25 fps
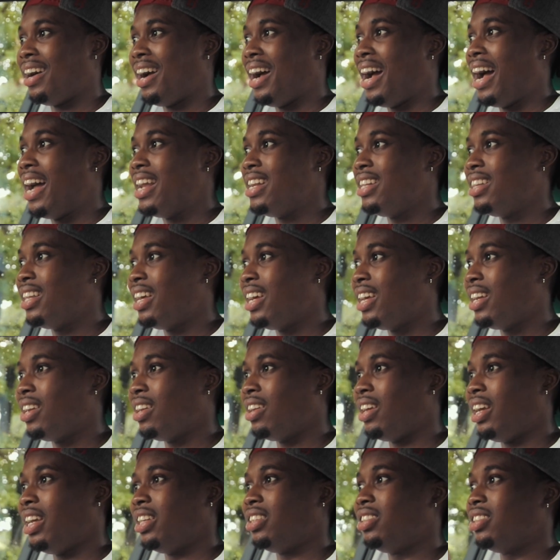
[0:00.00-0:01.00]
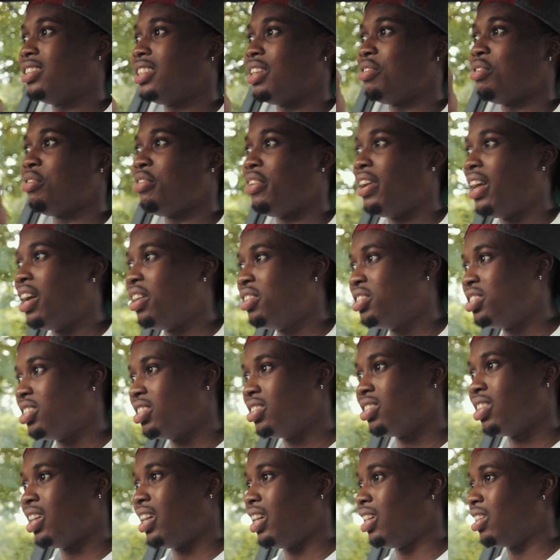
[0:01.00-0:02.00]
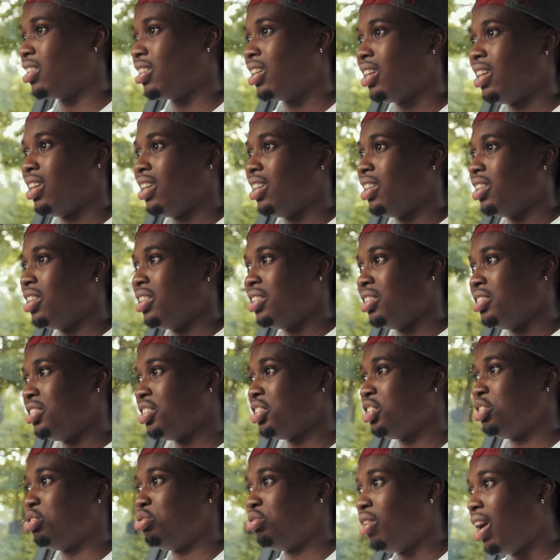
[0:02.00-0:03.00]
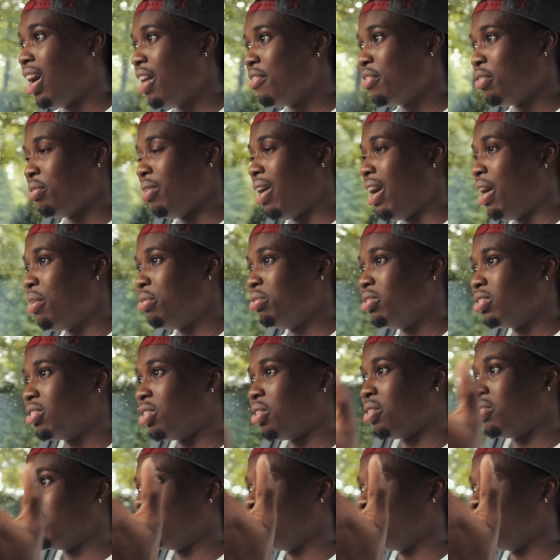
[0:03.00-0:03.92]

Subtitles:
and then it does everything else, just drive around.